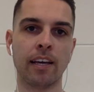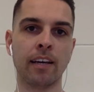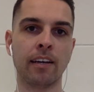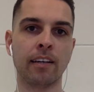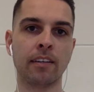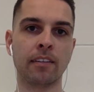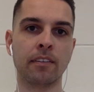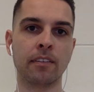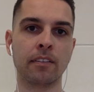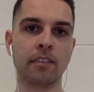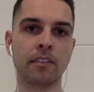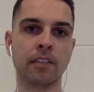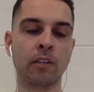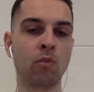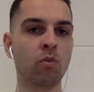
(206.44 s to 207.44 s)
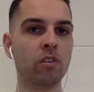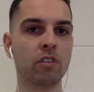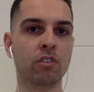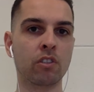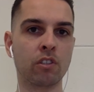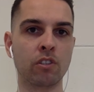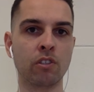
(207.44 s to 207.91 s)
And in order
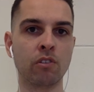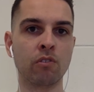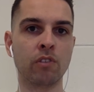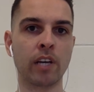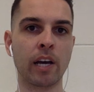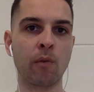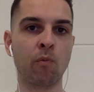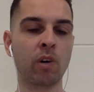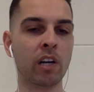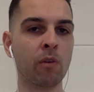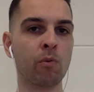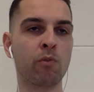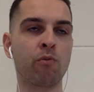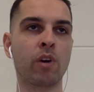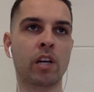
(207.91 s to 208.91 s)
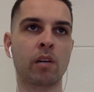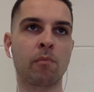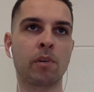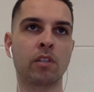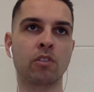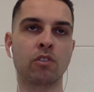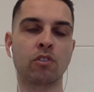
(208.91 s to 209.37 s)
to do that, what I would
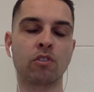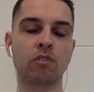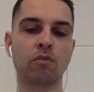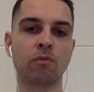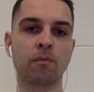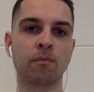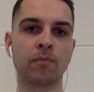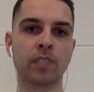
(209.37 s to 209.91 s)
recommend you do,